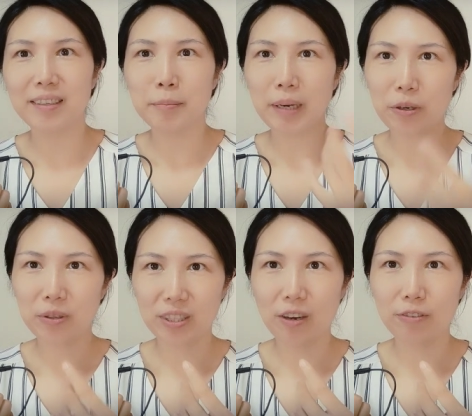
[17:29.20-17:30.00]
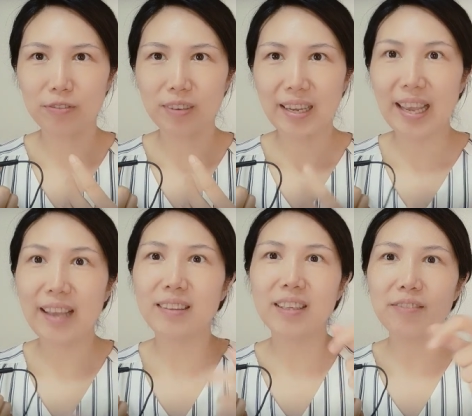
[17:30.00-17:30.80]
by yourself
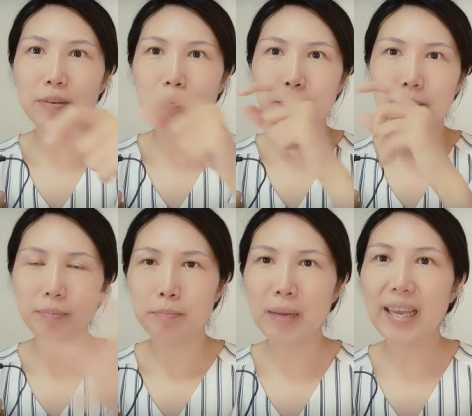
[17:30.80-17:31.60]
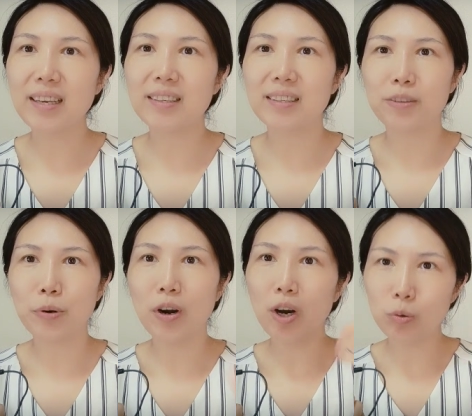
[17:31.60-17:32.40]
and even make
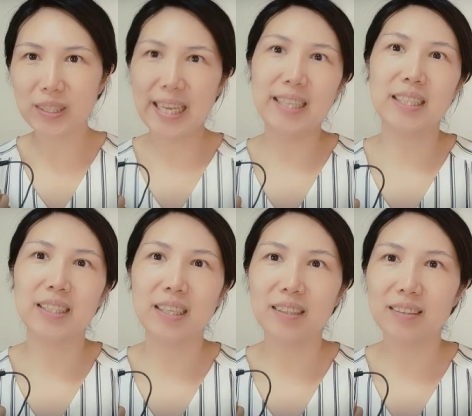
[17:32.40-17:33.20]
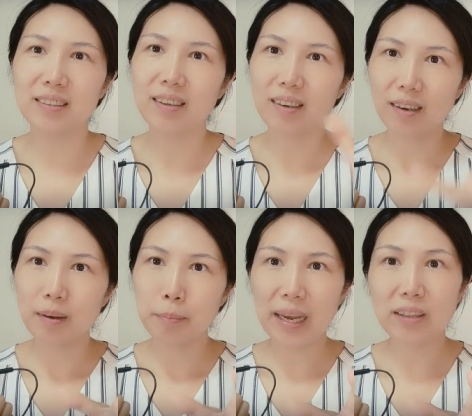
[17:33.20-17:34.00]
your own sentences
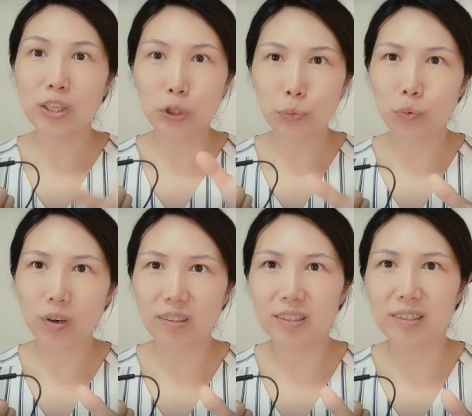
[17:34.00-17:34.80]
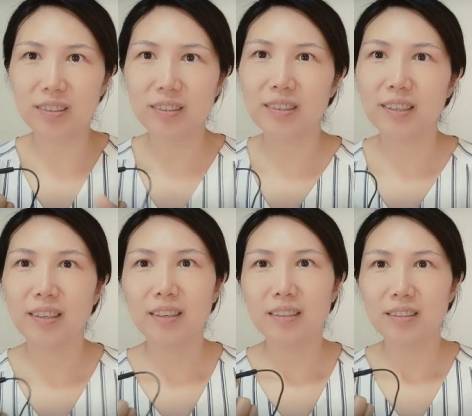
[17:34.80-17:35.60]
by the new words.
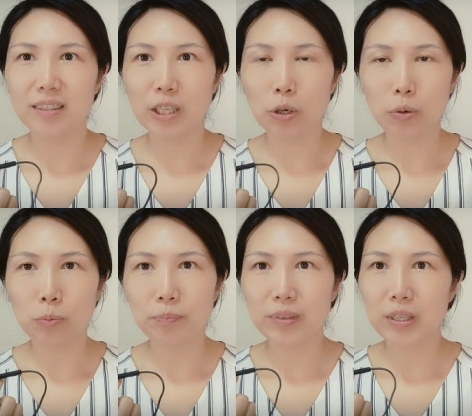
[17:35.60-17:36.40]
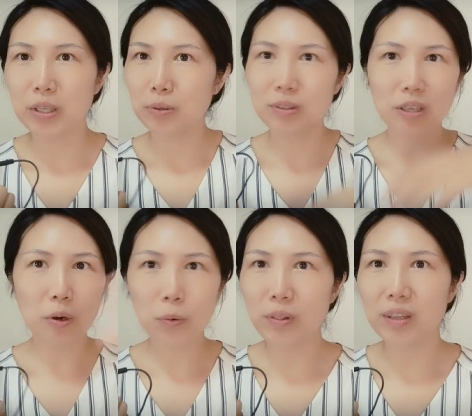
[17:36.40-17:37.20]
So use
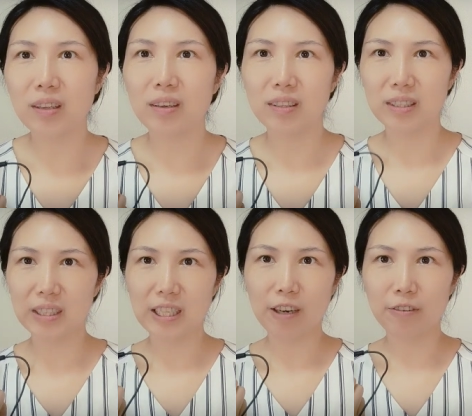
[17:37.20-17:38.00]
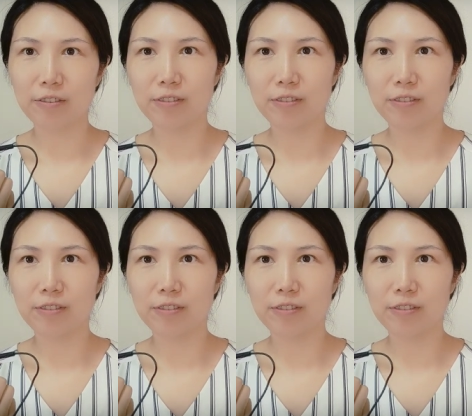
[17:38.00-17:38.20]
all the stuff